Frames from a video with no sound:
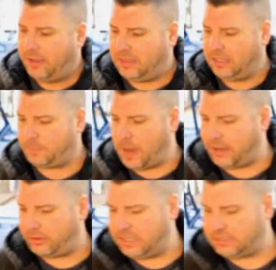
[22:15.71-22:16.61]
These
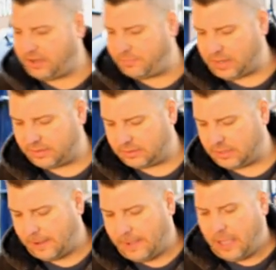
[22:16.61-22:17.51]
batteries have been
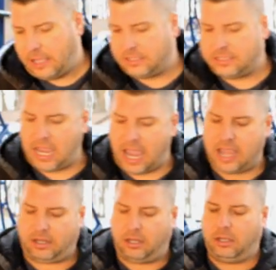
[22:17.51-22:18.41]

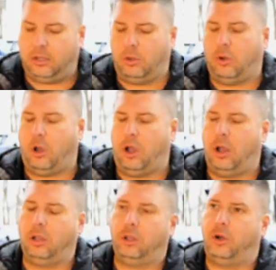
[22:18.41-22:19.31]
dead,
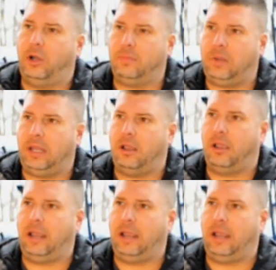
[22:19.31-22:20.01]
alerting me